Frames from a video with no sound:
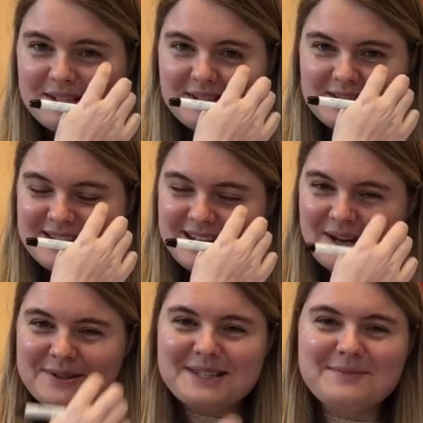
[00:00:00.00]
So now
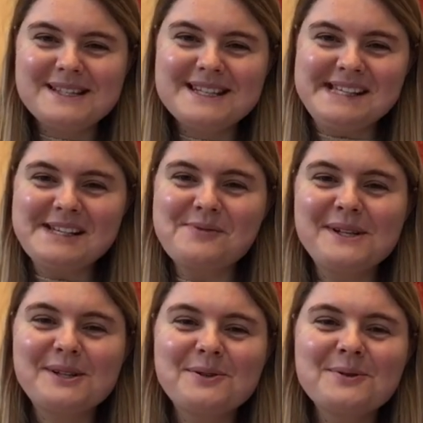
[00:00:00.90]
it's a bit easier. We
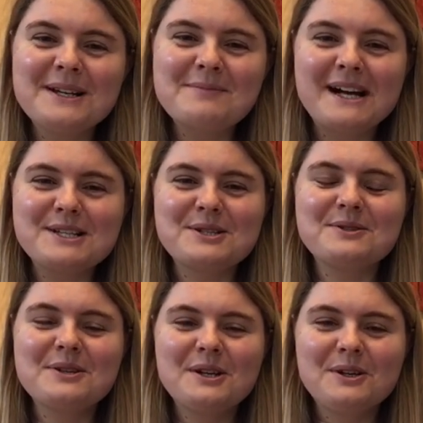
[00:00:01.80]
can all
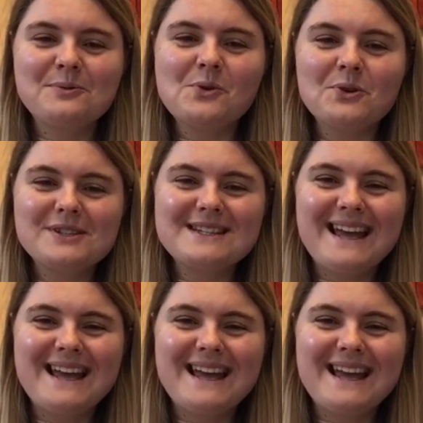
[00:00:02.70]
imagine what